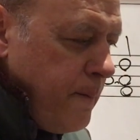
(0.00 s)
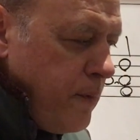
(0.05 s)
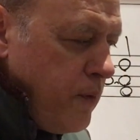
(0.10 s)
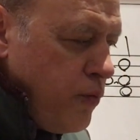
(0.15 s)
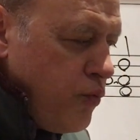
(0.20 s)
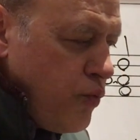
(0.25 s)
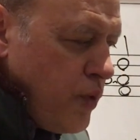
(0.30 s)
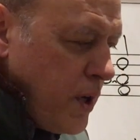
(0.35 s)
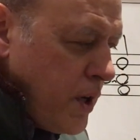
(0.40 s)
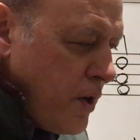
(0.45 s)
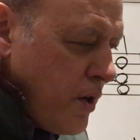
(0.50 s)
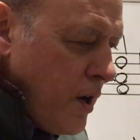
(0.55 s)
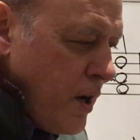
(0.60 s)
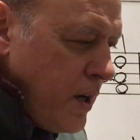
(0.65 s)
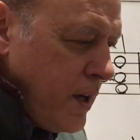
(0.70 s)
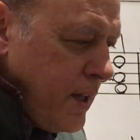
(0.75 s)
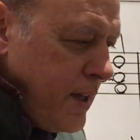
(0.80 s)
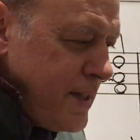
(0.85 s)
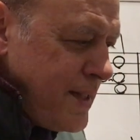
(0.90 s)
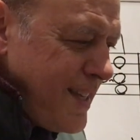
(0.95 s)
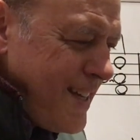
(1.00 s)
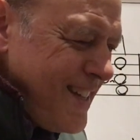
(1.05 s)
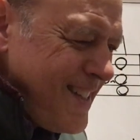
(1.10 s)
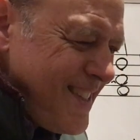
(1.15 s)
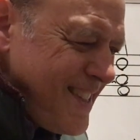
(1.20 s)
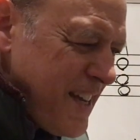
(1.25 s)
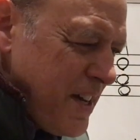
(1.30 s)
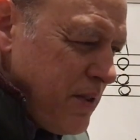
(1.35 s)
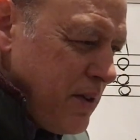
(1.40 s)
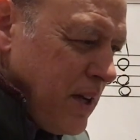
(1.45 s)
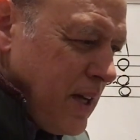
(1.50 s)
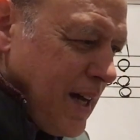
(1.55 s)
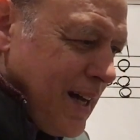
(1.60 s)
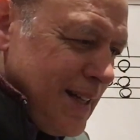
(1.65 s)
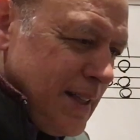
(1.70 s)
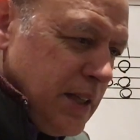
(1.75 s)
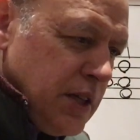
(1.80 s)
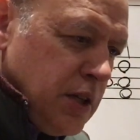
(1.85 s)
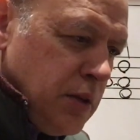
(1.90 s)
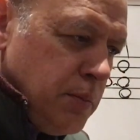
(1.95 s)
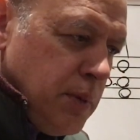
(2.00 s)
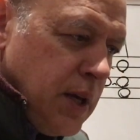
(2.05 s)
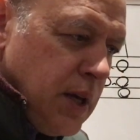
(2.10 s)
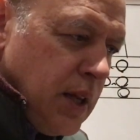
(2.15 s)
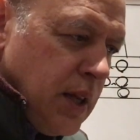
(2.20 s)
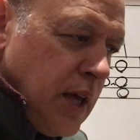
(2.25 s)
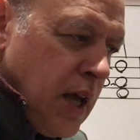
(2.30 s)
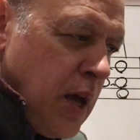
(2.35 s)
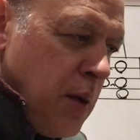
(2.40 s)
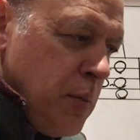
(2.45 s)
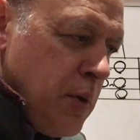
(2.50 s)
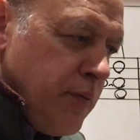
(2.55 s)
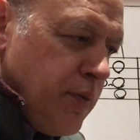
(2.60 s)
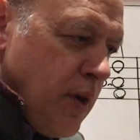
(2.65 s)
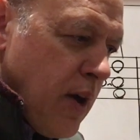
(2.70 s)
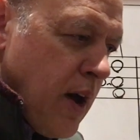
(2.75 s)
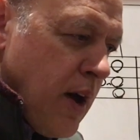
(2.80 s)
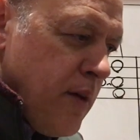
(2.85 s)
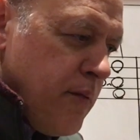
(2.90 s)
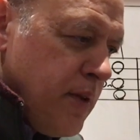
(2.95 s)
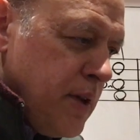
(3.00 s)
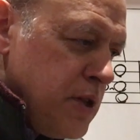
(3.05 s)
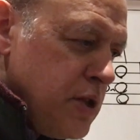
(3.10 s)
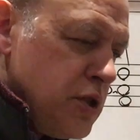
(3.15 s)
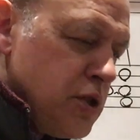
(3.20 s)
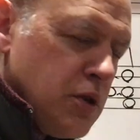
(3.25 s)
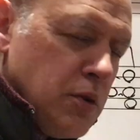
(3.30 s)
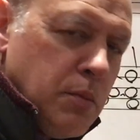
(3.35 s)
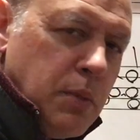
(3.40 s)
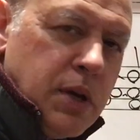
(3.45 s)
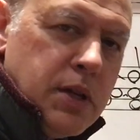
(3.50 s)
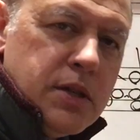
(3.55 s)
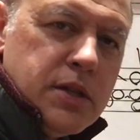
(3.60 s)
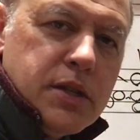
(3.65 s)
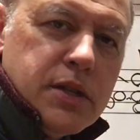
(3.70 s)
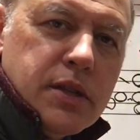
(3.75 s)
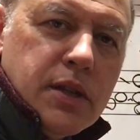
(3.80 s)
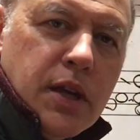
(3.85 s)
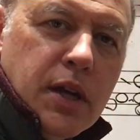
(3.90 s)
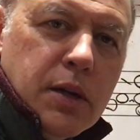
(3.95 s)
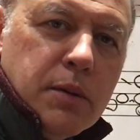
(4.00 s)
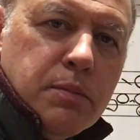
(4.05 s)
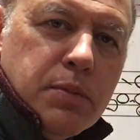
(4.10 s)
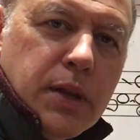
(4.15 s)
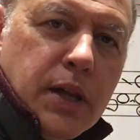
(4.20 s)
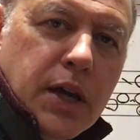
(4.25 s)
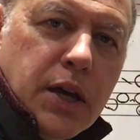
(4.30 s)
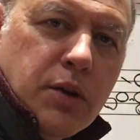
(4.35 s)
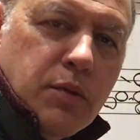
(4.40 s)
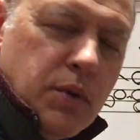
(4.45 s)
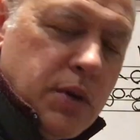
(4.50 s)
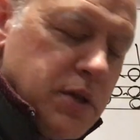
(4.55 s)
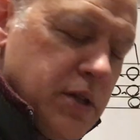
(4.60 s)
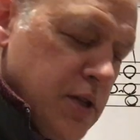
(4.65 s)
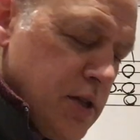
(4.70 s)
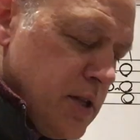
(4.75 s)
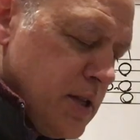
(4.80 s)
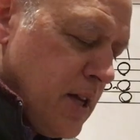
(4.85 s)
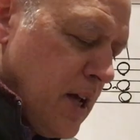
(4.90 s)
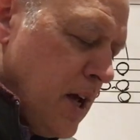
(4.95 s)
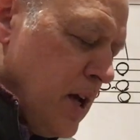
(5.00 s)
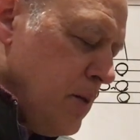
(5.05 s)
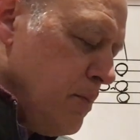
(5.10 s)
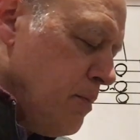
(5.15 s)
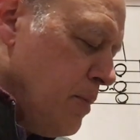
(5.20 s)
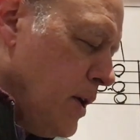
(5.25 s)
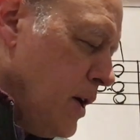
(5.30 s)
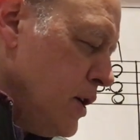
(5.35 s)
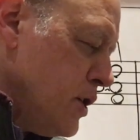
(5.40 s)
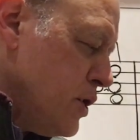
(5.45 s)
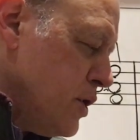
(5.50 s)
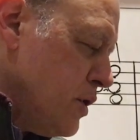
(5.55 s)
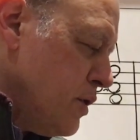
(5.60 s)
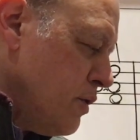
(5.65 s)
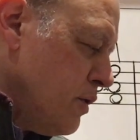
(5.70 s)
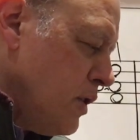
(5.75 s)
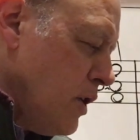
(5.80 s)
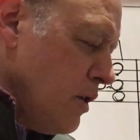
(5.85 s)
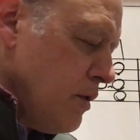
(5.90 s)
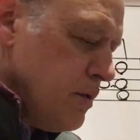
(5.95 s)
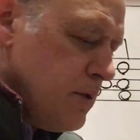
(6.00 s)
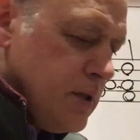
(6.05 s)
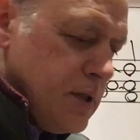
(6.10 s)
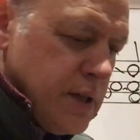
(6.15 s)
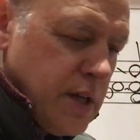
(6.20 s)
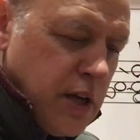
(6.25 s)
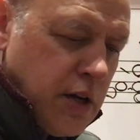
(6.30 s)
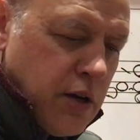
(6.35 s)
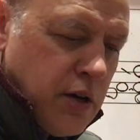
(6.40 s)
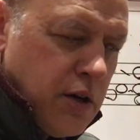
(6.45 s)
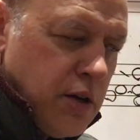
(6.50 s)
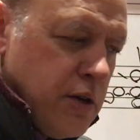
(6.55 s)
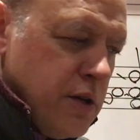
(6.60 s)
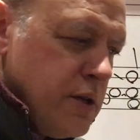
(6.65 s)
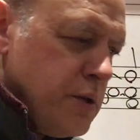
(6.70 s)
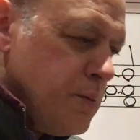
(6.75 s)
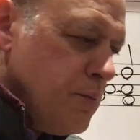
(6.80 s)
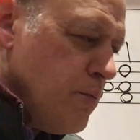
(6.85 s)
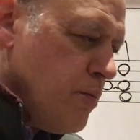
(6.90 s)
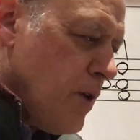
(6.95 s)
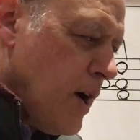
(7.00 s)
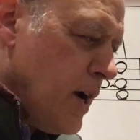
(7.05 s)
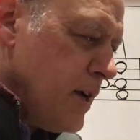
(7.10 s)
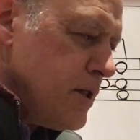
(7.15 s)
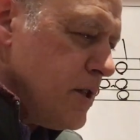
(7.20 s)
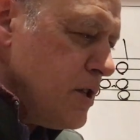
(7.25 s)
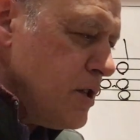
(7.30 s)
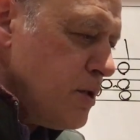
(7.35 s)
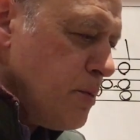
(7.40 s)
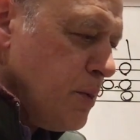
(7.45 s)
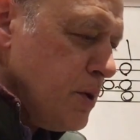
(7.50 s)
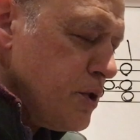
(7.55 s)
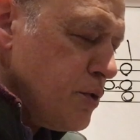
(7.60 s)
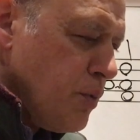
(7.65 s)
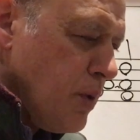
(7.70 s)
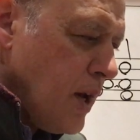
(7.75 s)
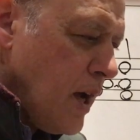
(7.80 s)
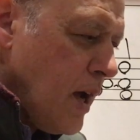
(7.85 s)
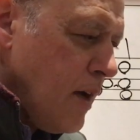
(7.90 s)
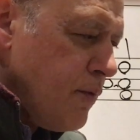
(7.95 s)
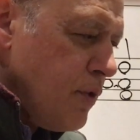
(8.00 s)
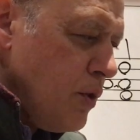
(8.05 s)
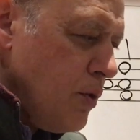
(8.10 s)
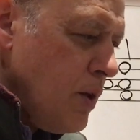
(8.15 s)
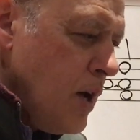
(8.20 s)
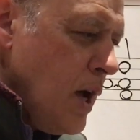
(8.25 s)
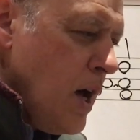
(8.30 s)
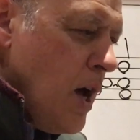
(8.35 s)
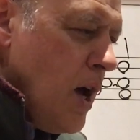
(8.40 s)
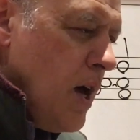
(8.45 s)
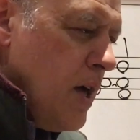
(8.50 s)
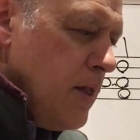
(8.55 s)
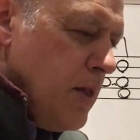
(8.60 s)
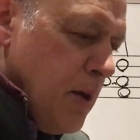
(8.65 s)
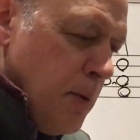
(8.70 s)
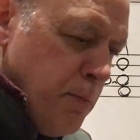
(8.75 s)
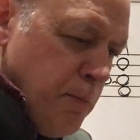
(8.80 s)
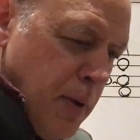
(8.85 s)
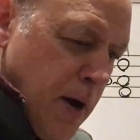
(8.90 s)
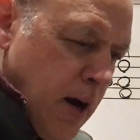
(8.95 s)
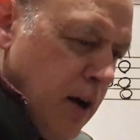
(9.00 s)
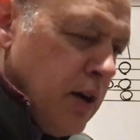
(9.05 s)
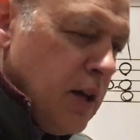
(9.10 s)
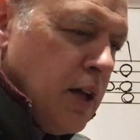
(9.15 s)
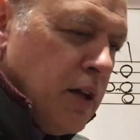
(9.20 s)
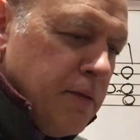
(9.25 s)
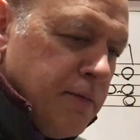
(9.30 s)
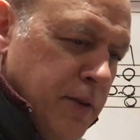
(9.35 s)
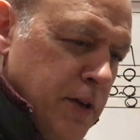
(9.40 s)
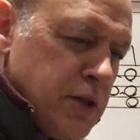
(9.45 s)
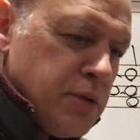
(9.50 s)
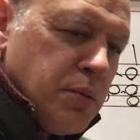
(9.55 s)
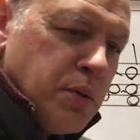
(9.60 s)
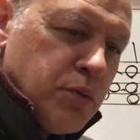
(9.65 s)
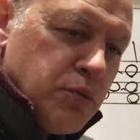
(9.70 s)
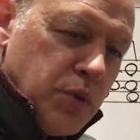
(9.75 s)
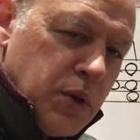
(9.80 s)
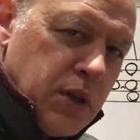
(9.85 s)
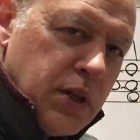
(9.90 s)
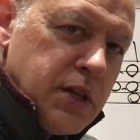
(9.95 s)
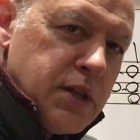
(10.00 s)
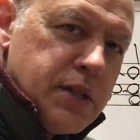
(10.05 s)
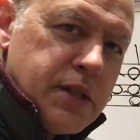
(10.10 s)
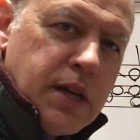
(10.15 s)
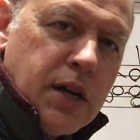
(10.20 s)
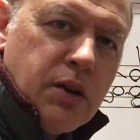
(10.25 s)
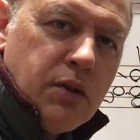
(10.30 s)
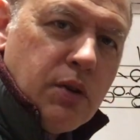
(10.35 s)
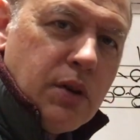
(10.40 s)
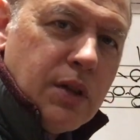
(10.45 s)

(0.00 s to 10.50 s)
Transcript: regardless, it's sounding a little bit lame if you have instruments that play with sustained pitch, you know, singers, brass instruments, what have you. The parallel fifths will really sound